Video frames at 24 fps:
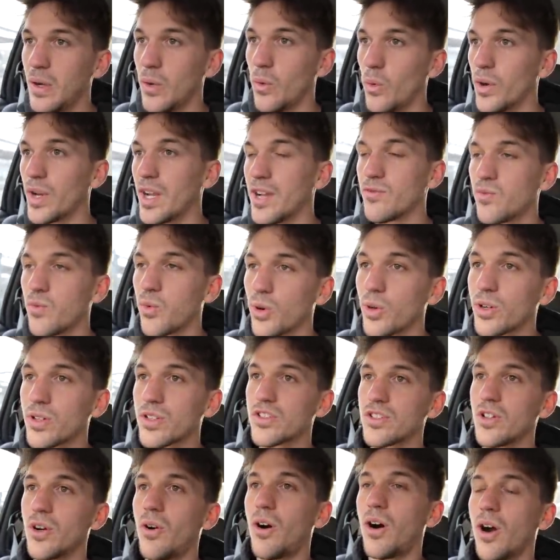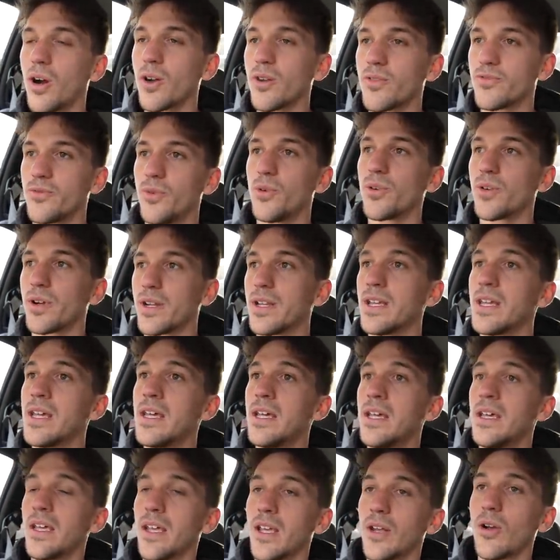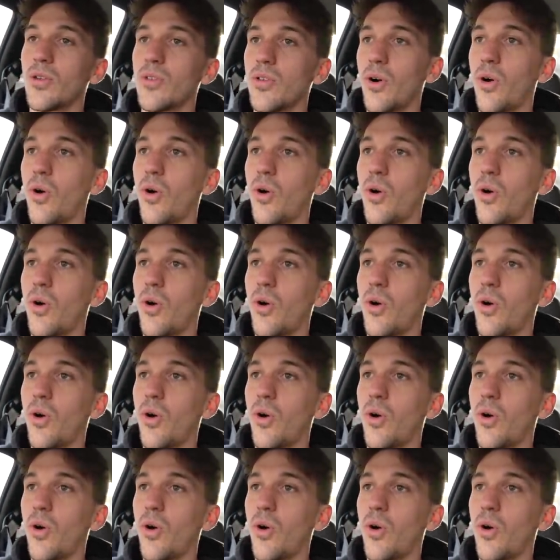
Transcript: what I've worked so hard for. And, you know, the